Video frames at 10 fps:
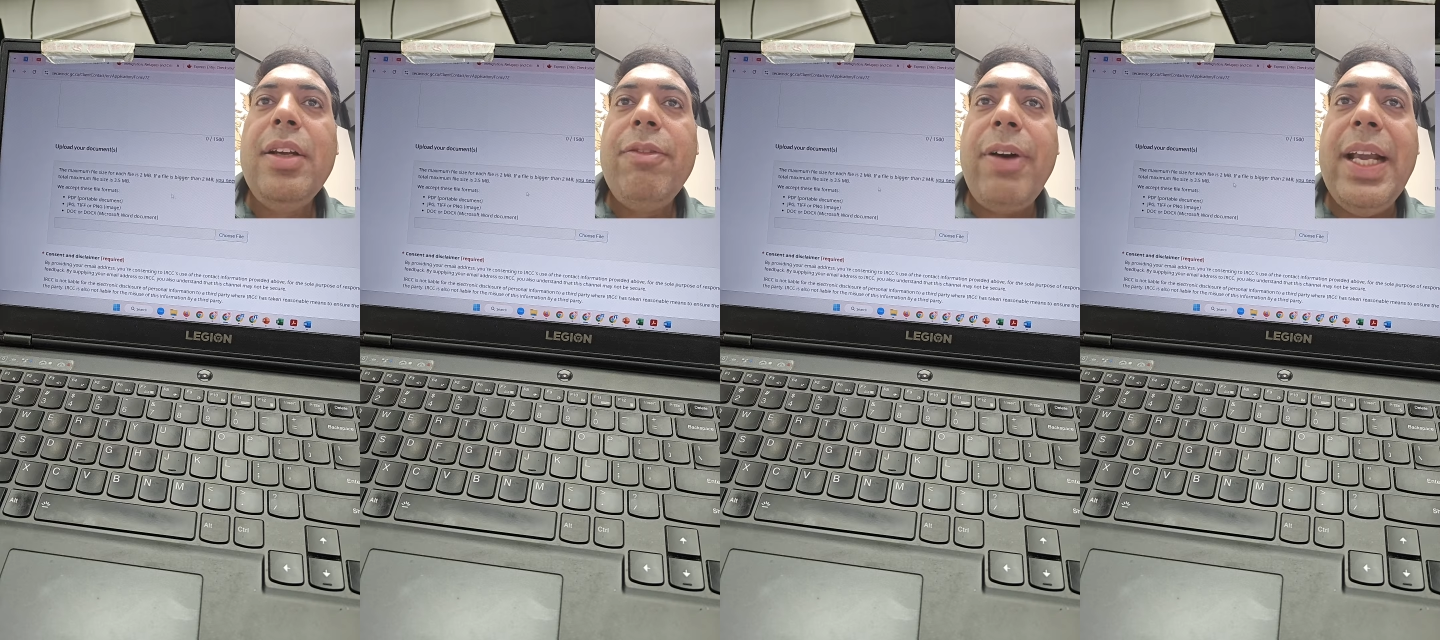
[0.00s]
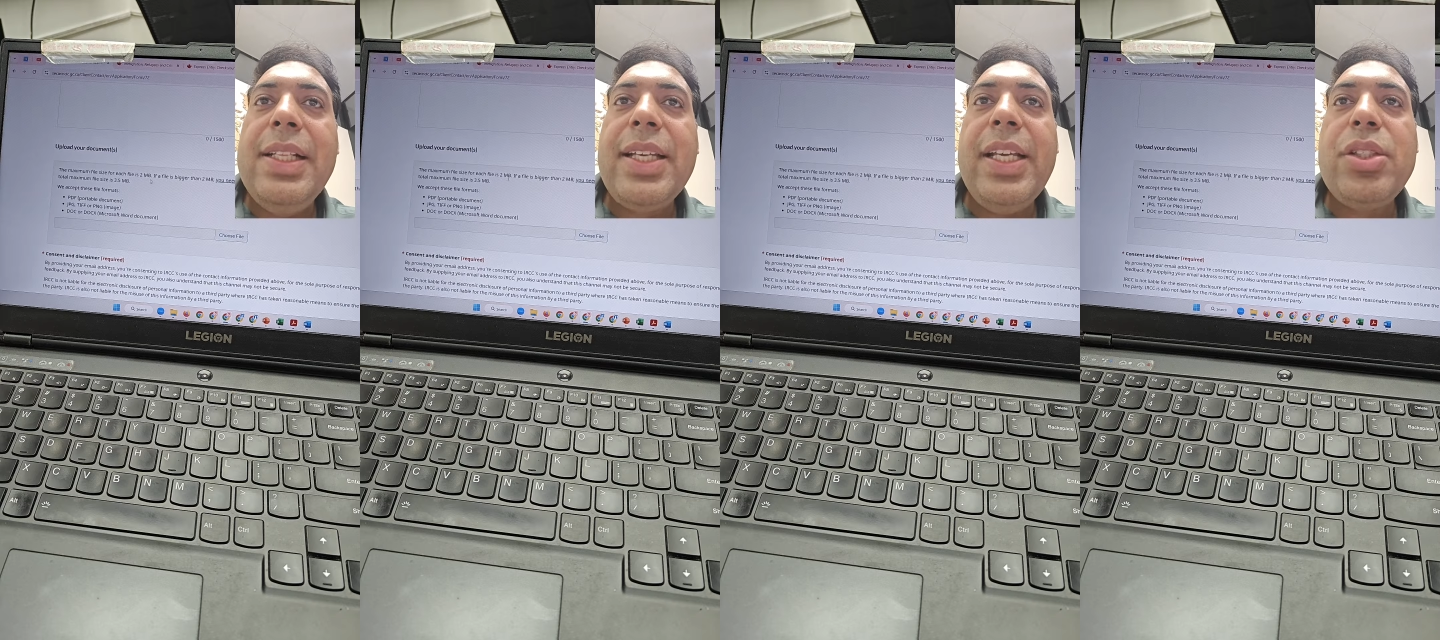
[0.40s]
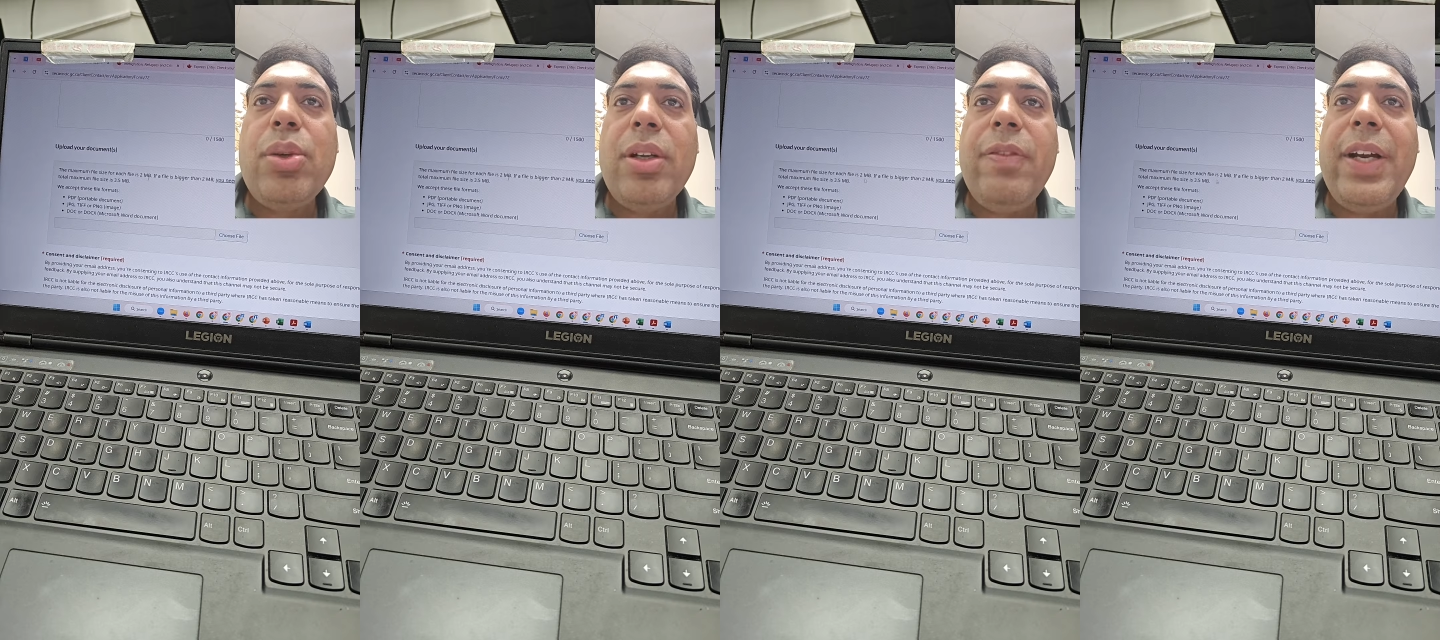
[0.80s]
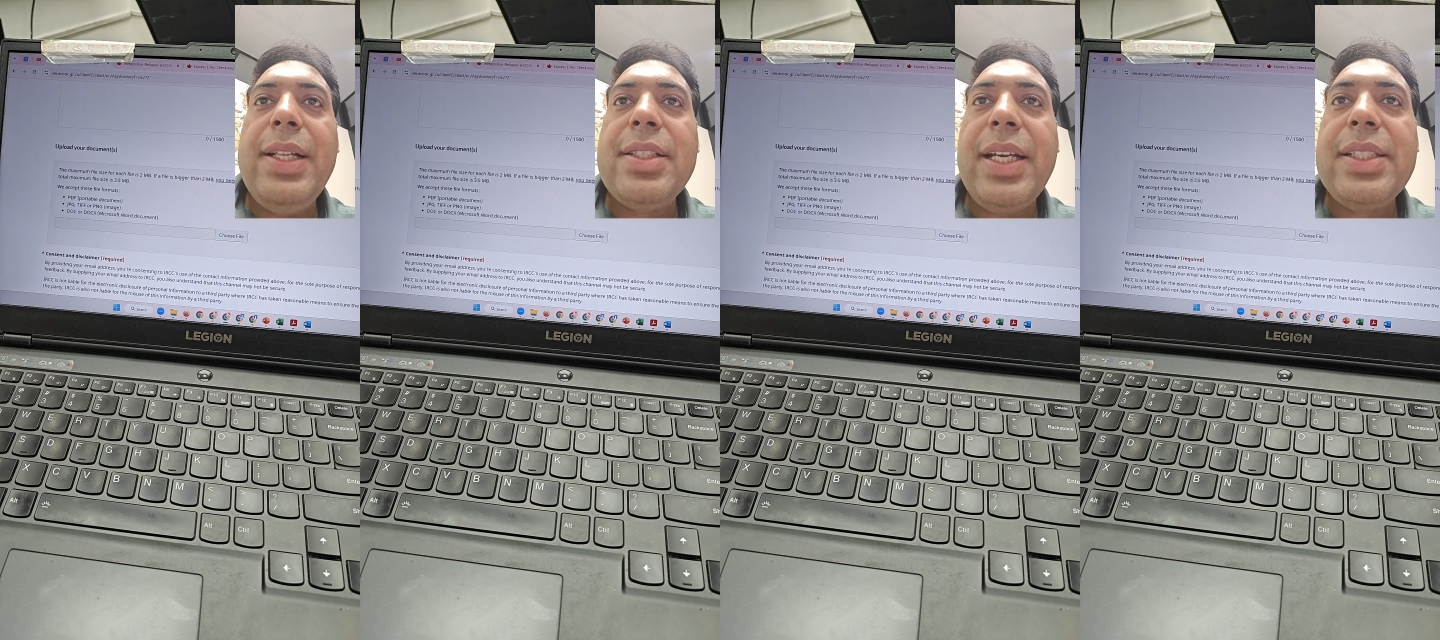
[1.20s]
File size, total
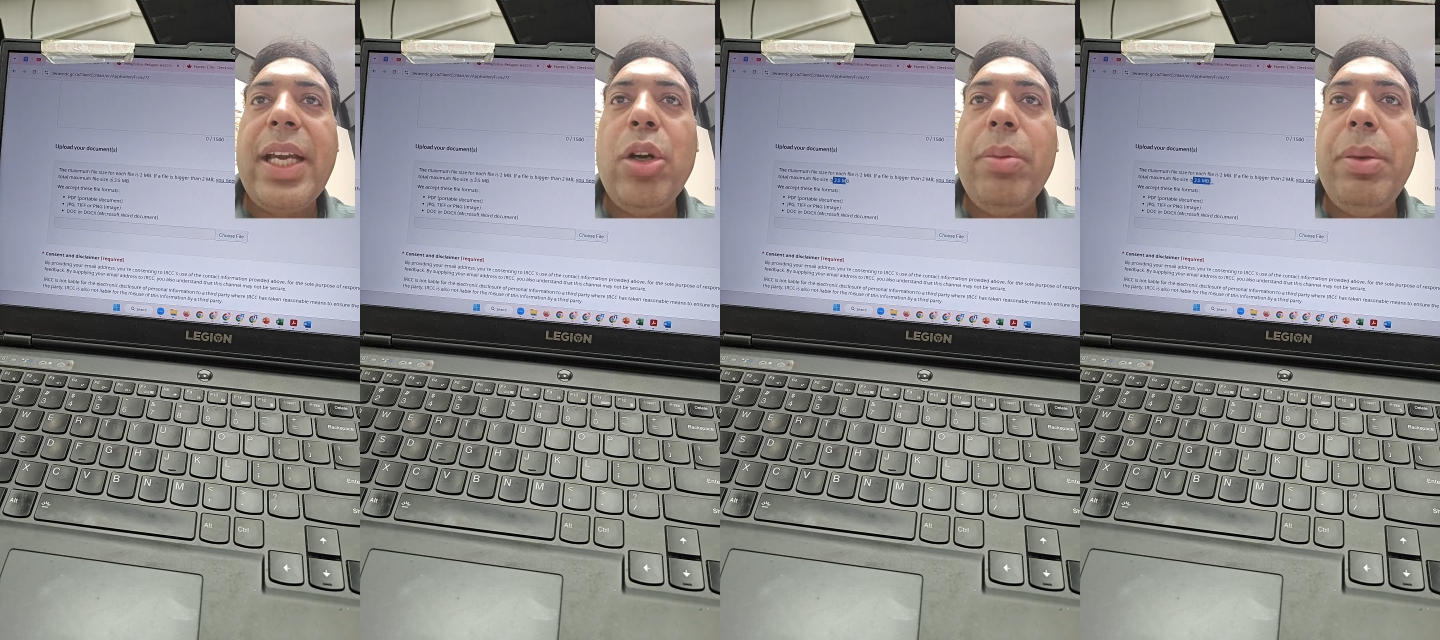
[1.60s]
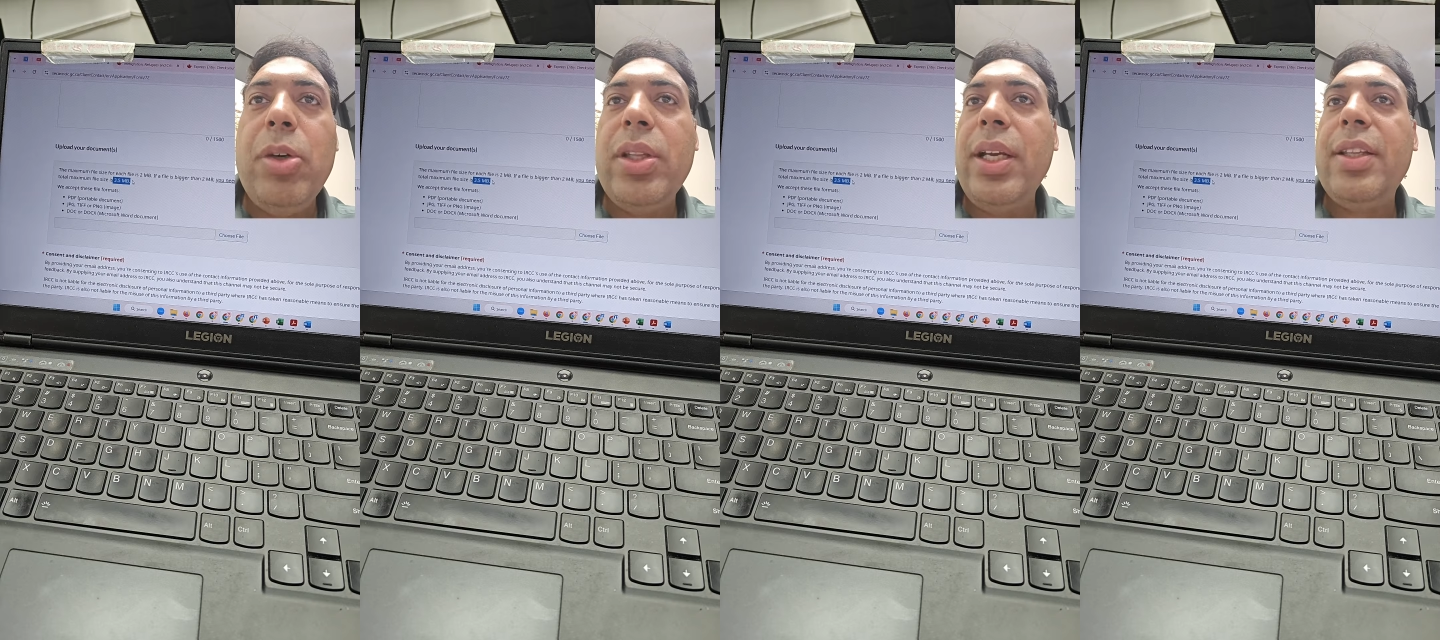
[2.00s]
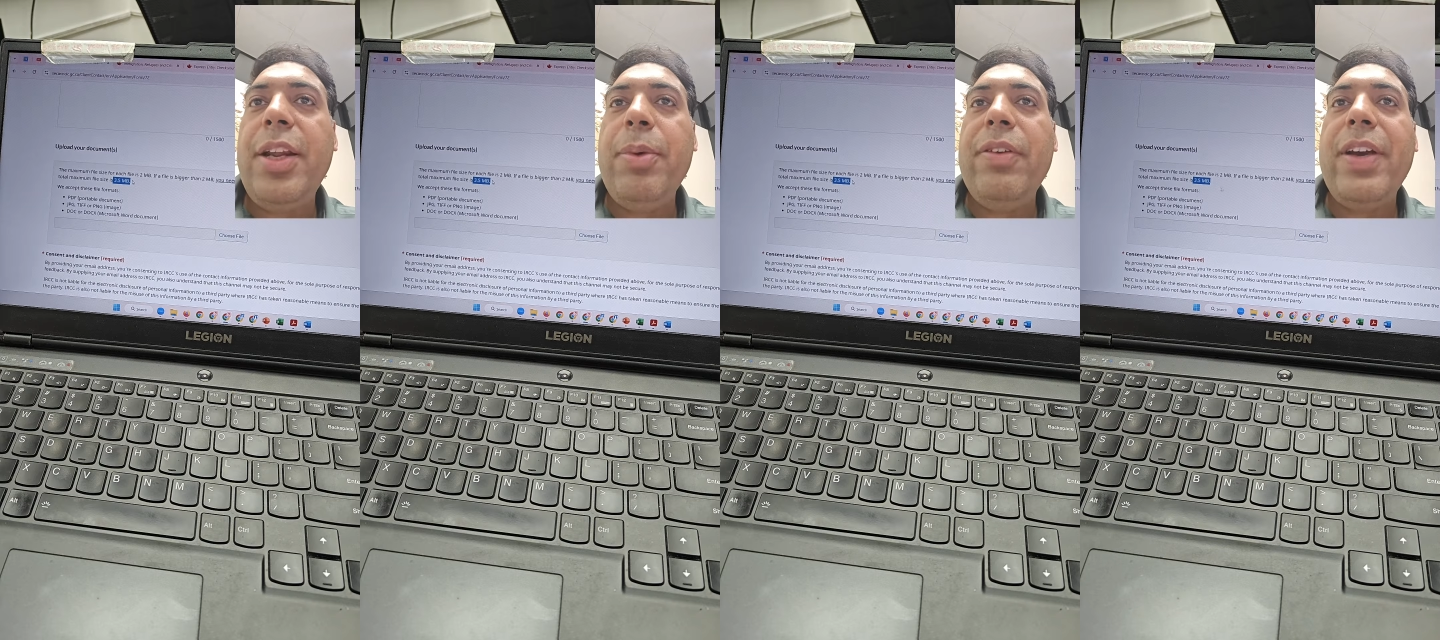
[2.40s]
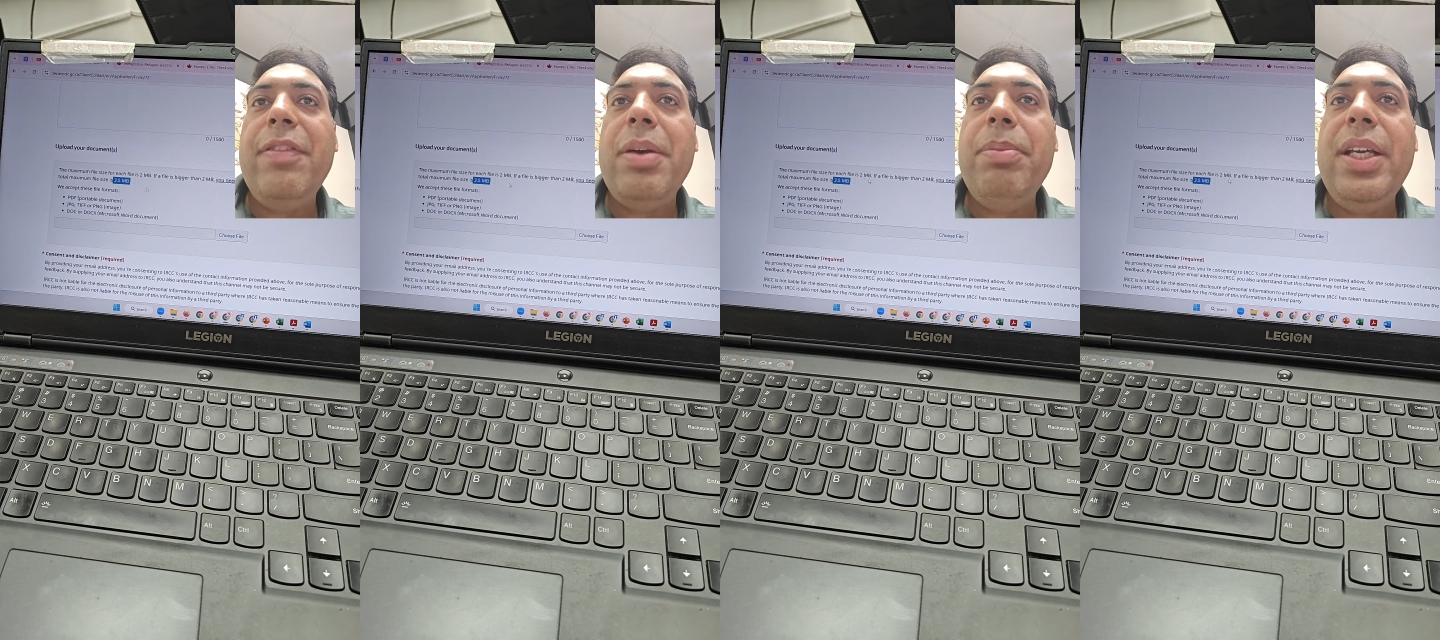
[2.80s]
file size cannot be more than 3.5
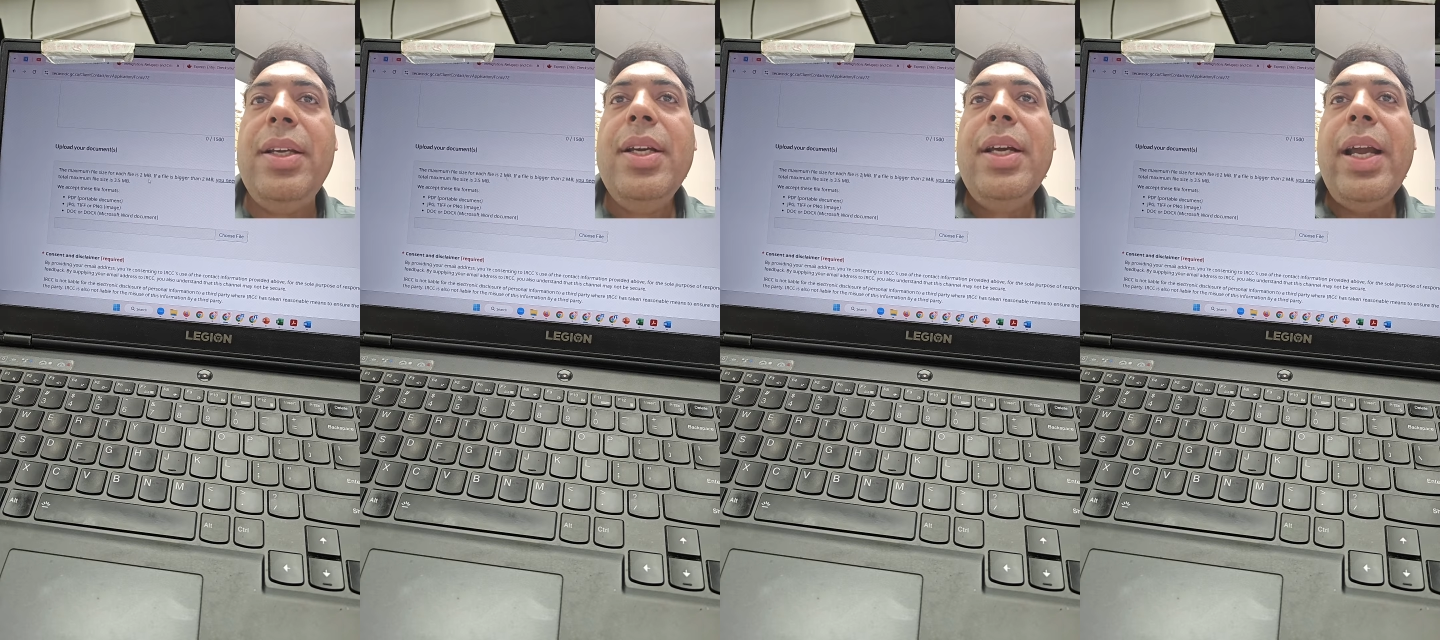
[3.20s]
MB,